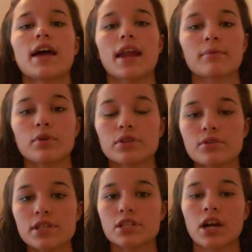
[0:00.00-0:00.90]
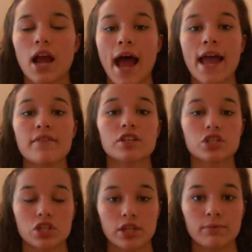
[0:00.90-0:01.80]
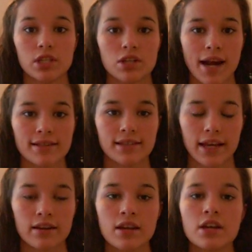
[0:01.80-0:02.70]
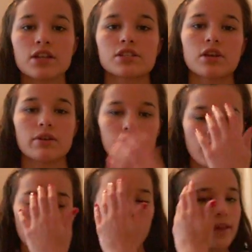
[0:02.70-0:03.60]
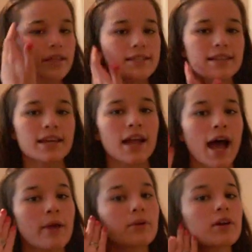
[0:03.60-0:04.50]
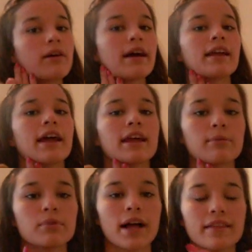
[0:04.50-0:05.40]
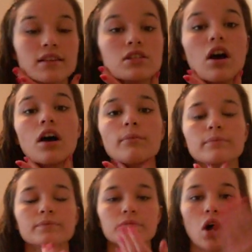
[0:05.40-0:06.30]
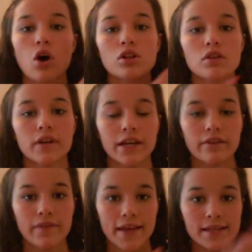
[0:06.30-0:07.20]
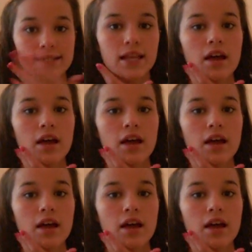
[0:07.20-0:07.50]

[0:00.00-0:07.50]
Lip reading: And I'm going to start. I have extremely dry skin, so if you have oily skin, I would go ahead and apply this all over your face.